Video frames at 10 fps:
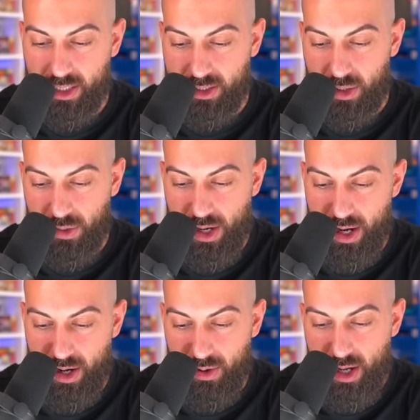that don't
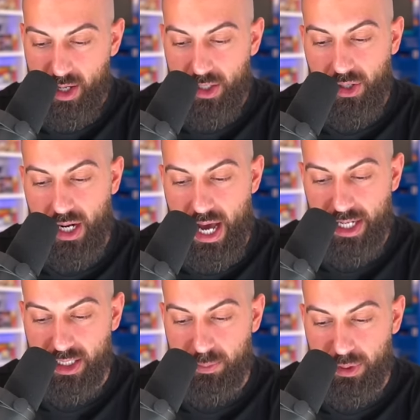know. You can
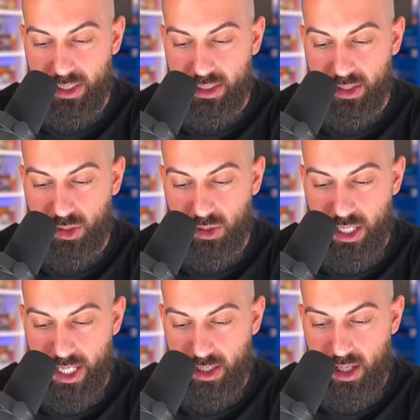actually put these little
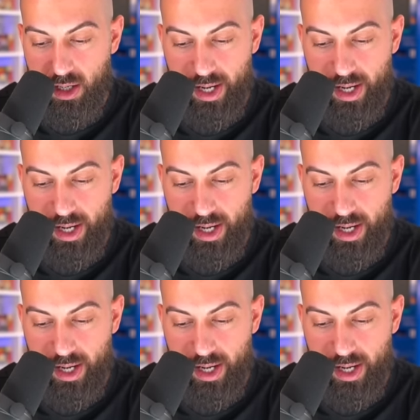like.